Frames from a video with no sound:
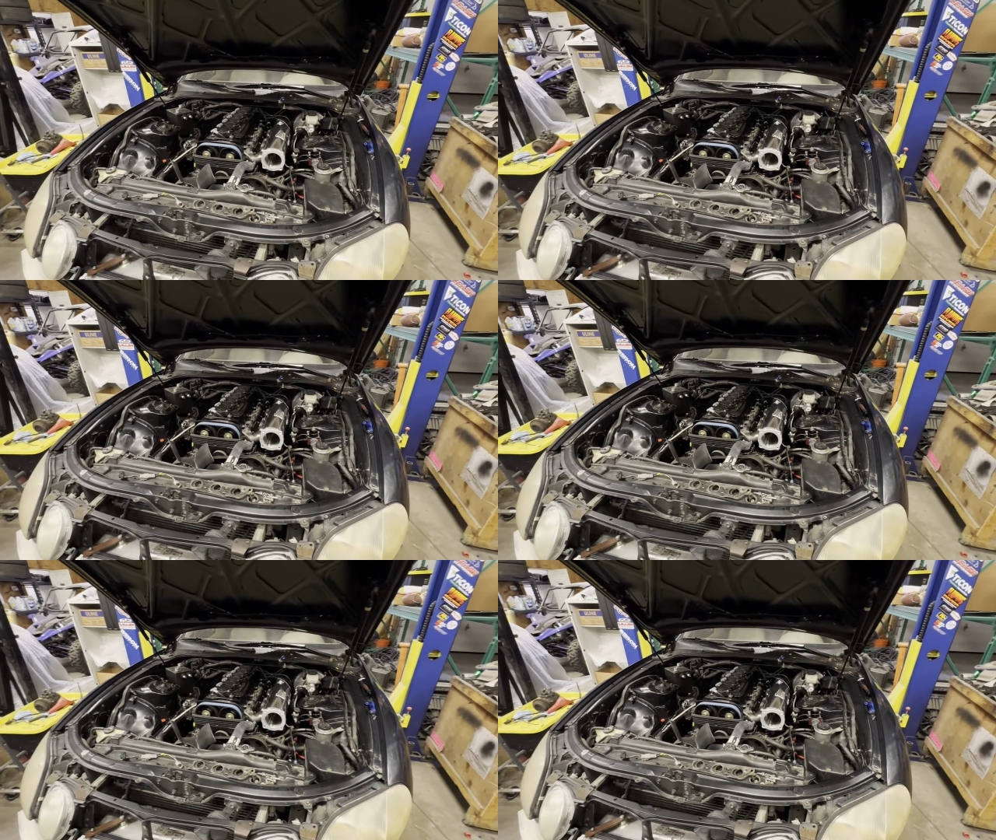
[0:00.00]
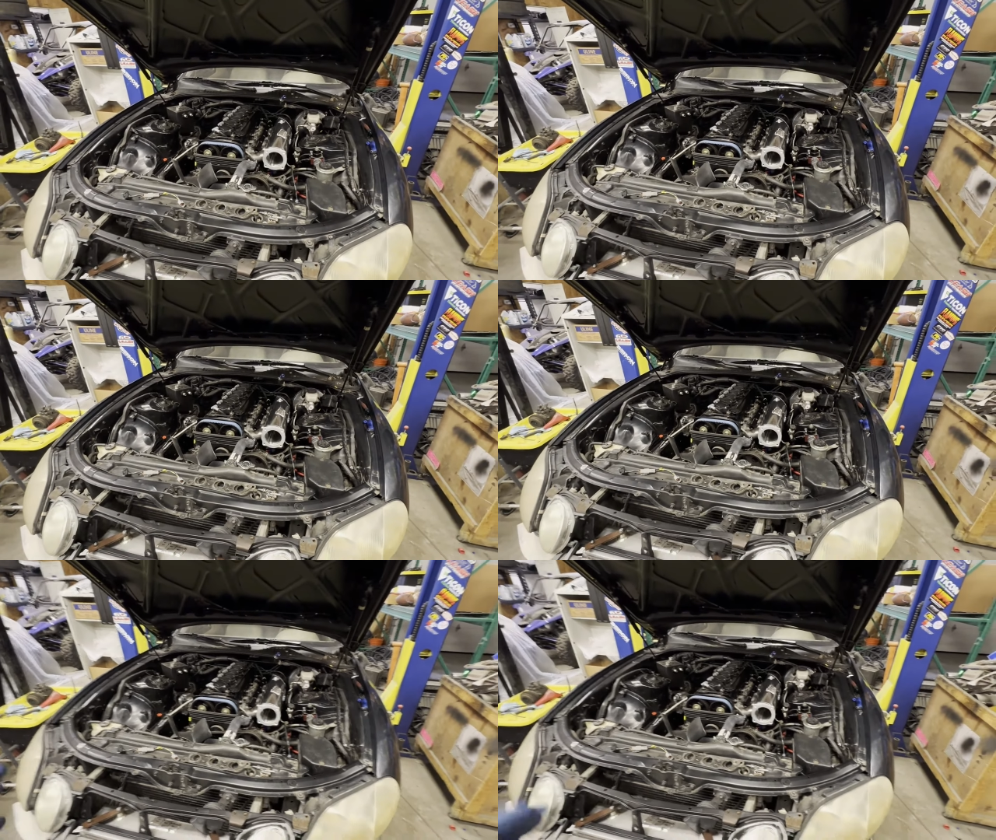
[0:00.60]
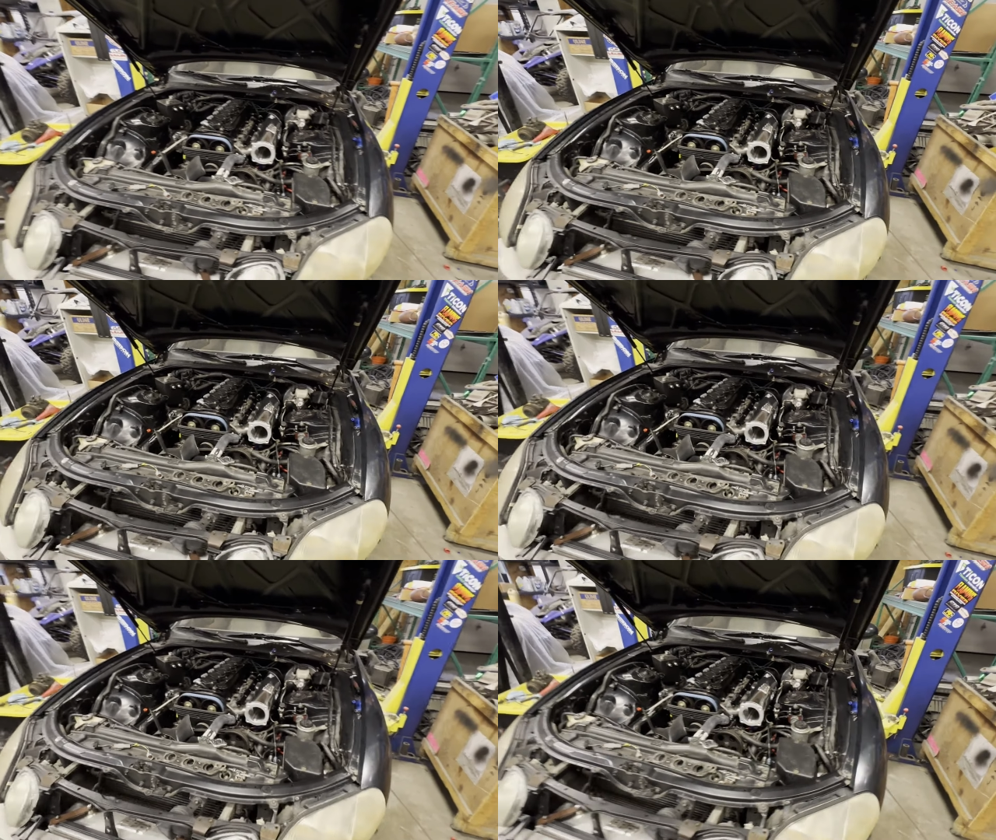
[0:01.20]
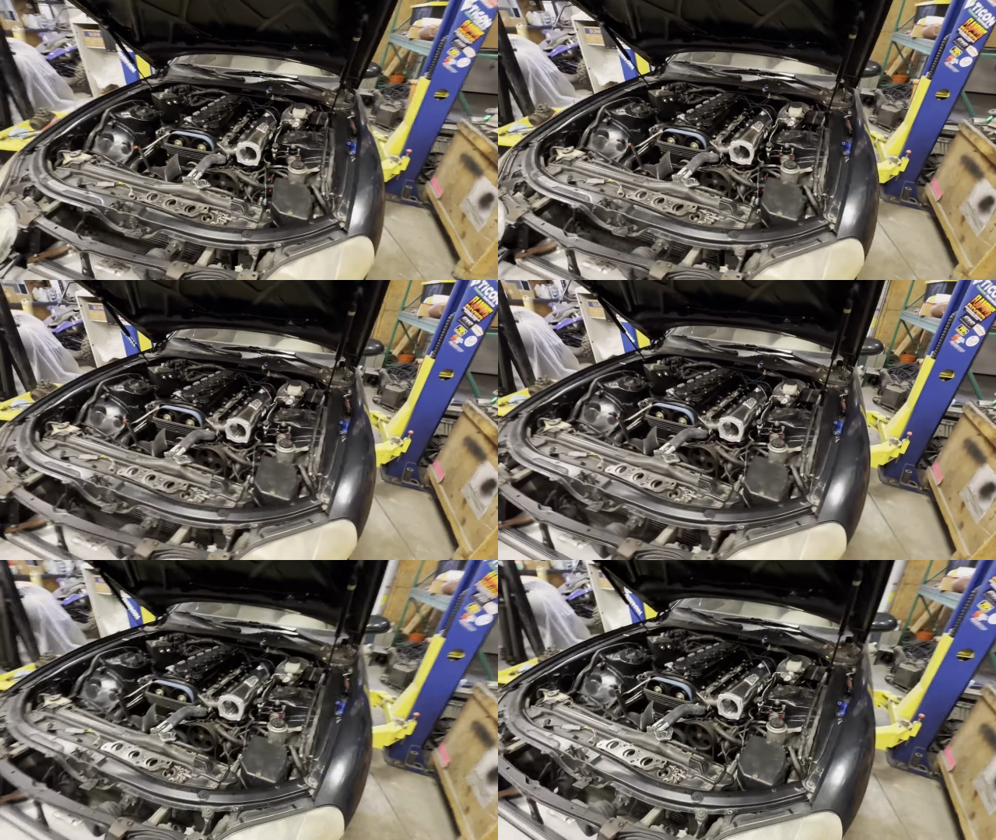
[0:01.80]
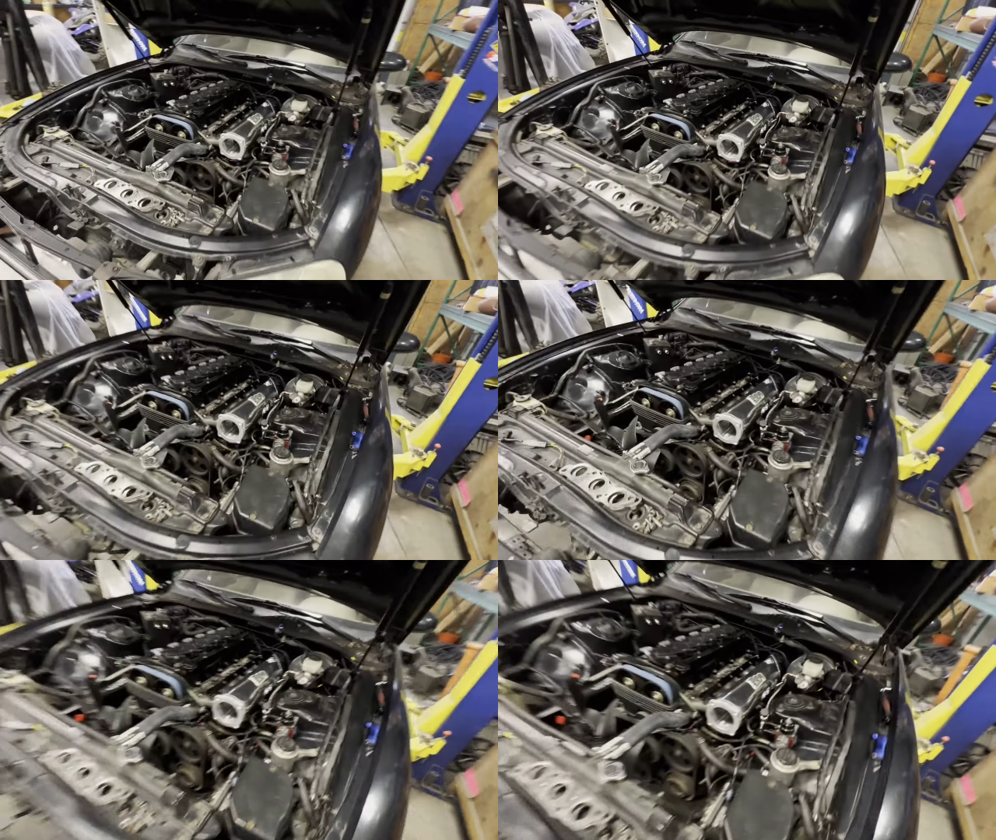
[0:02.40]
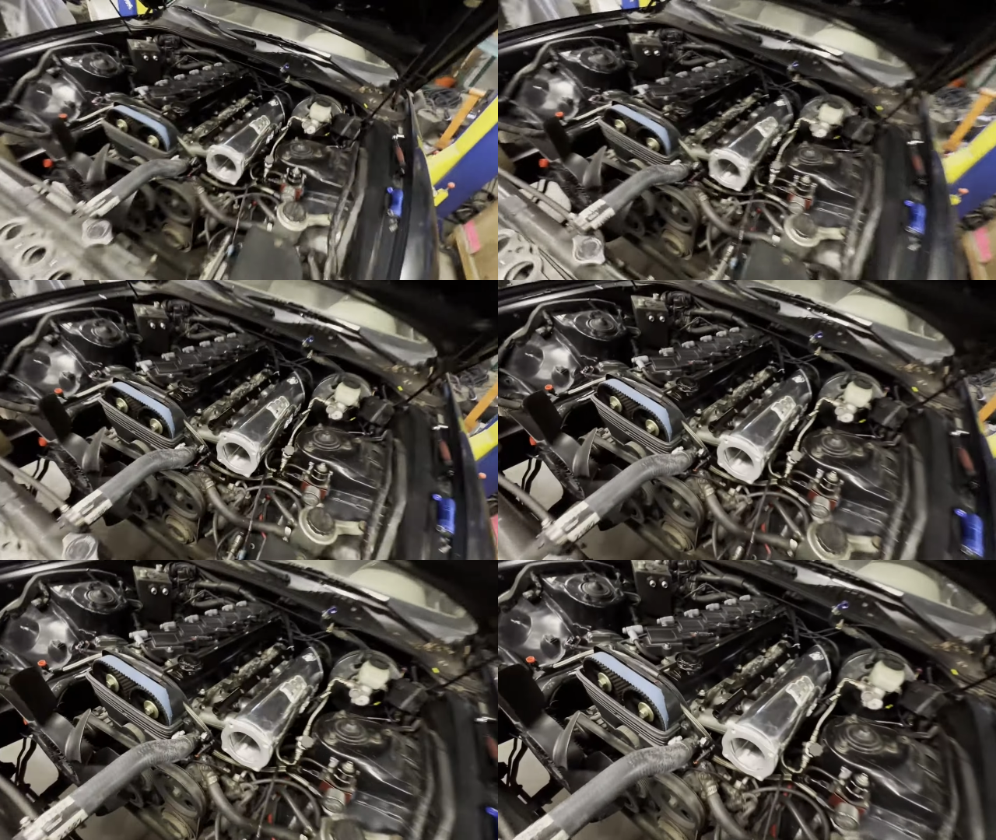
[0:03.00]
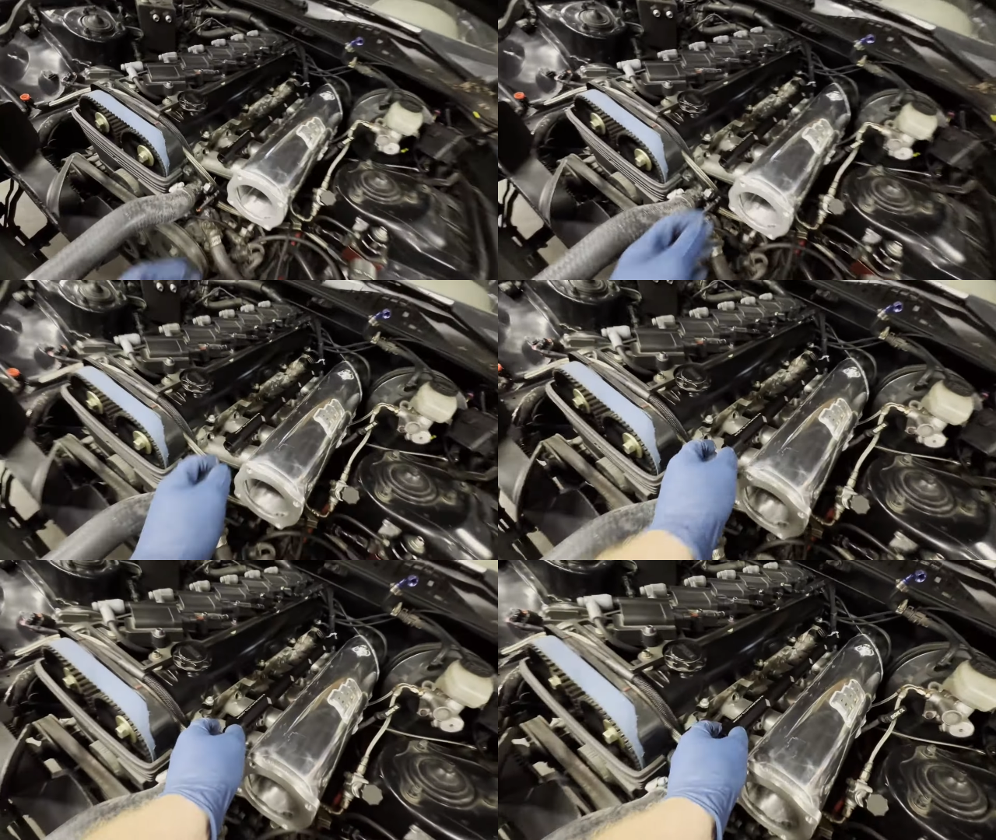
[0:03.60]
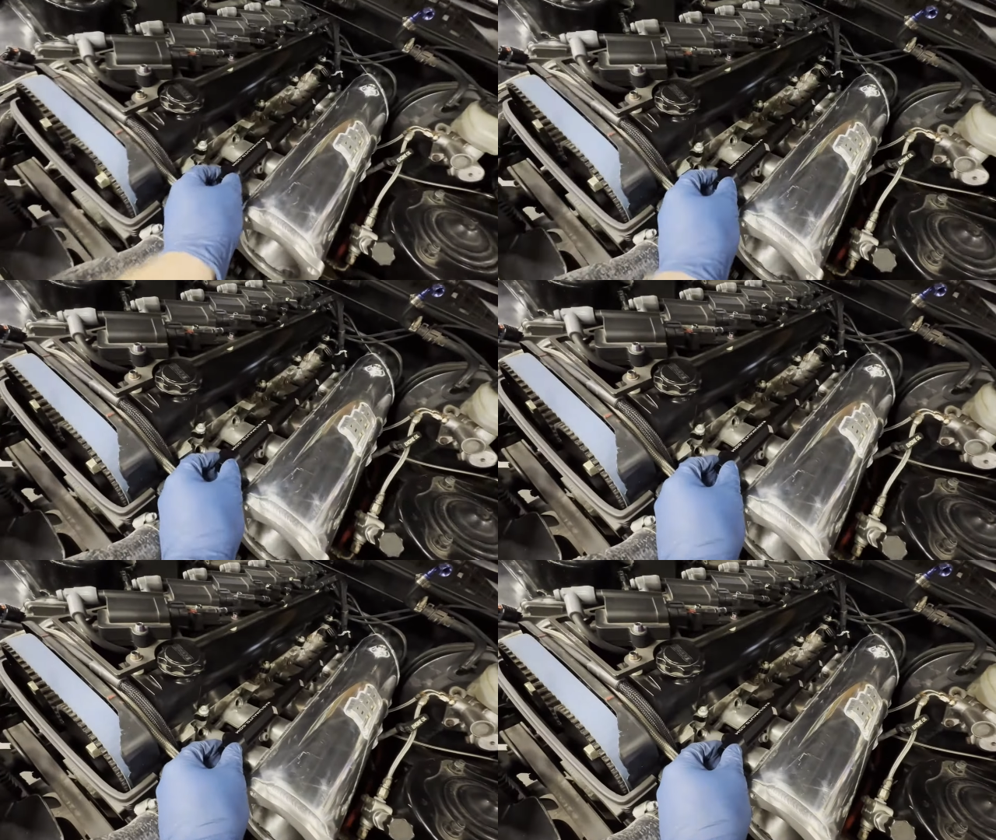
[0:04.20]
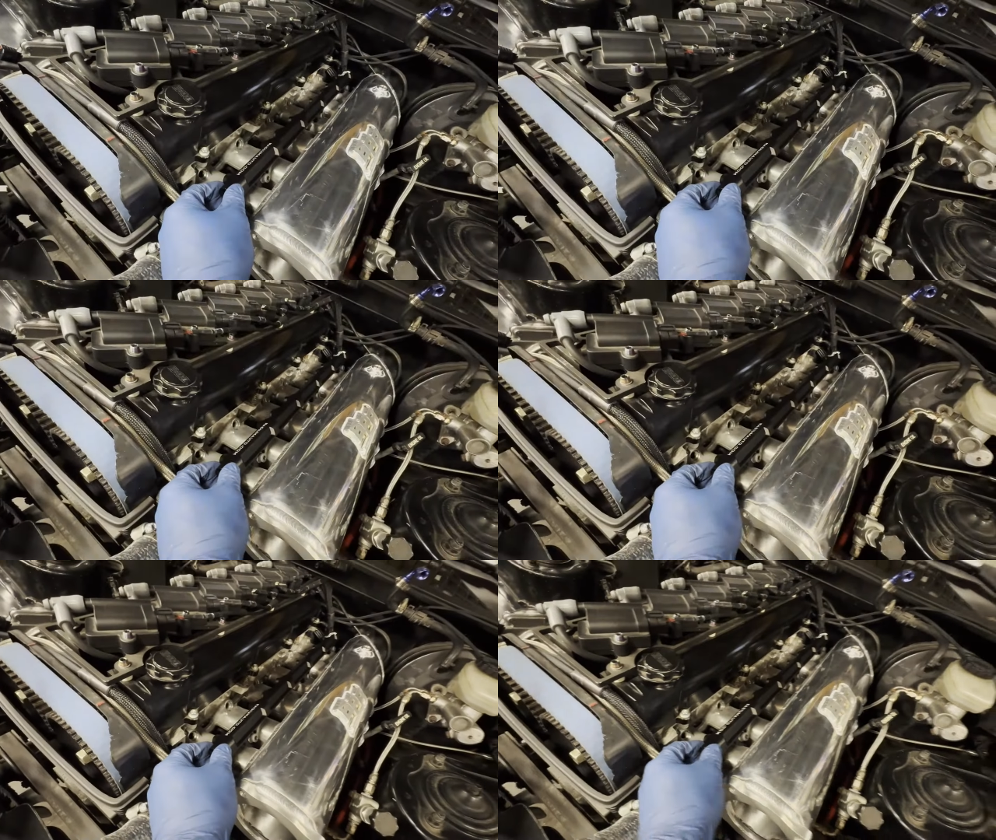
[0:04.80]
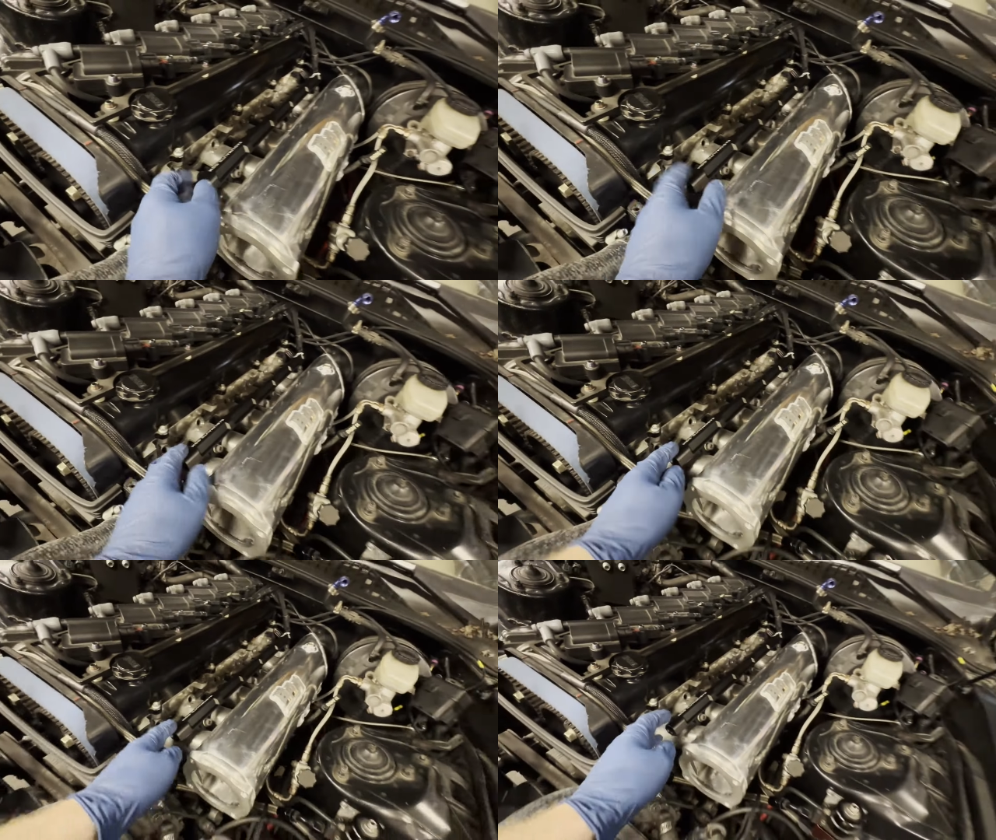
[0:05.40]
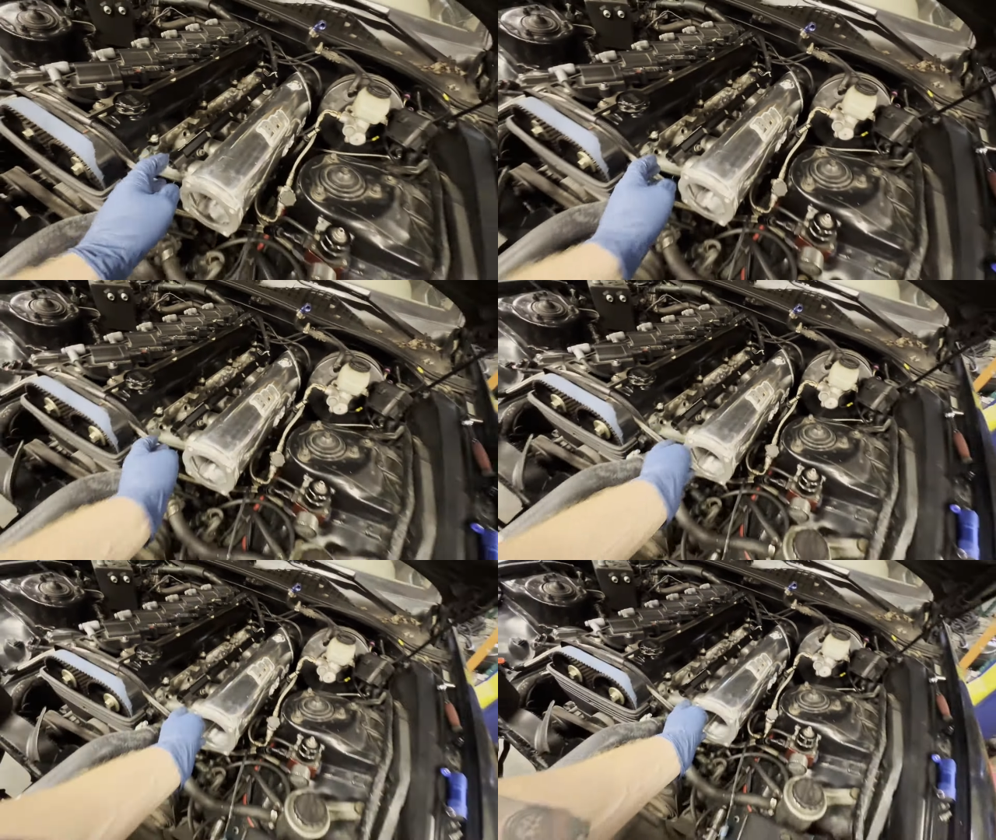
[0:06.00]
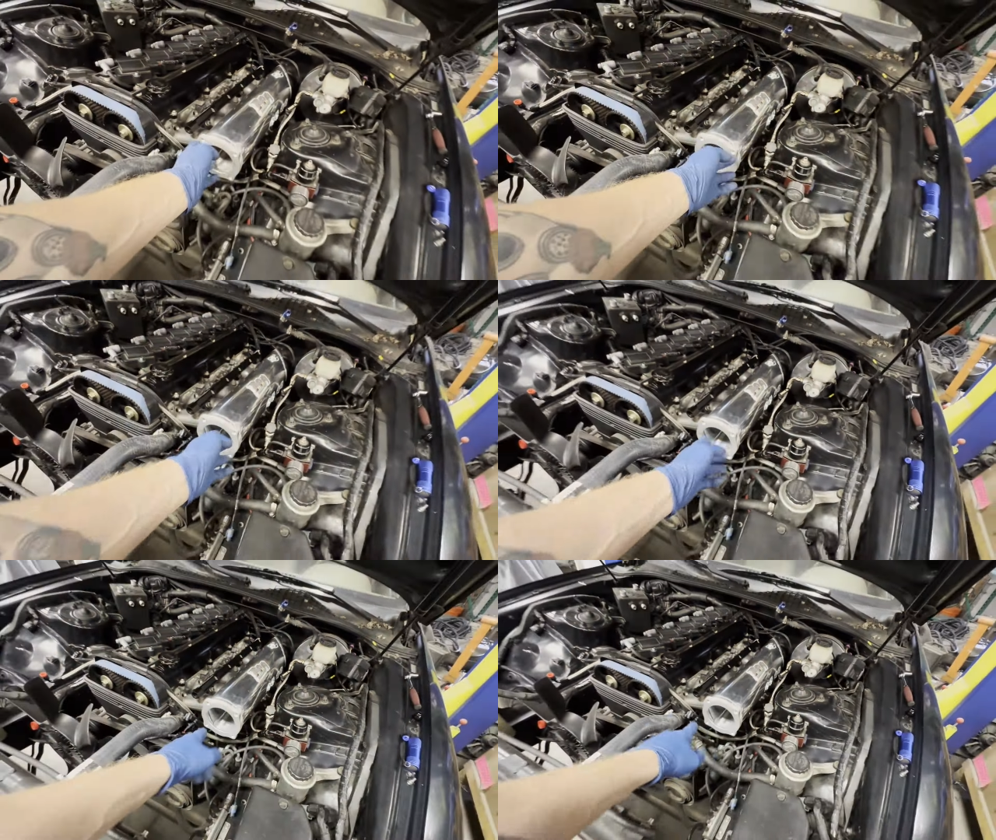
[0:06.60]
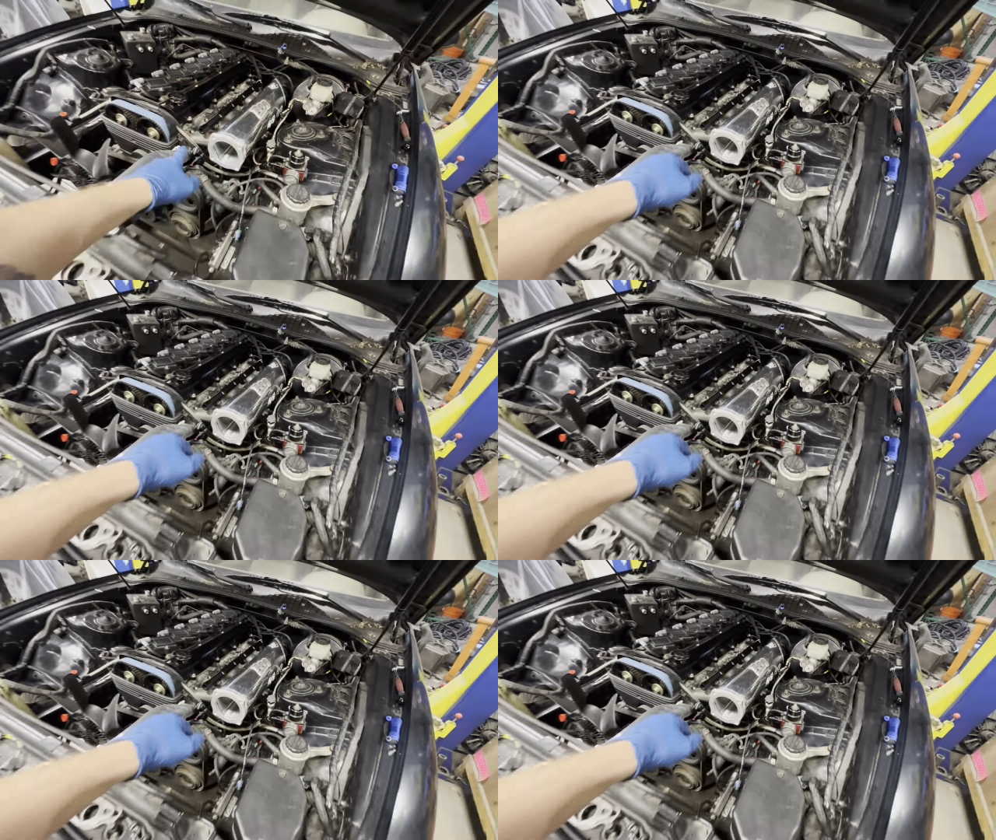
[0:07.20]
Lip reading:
(no speaker visible)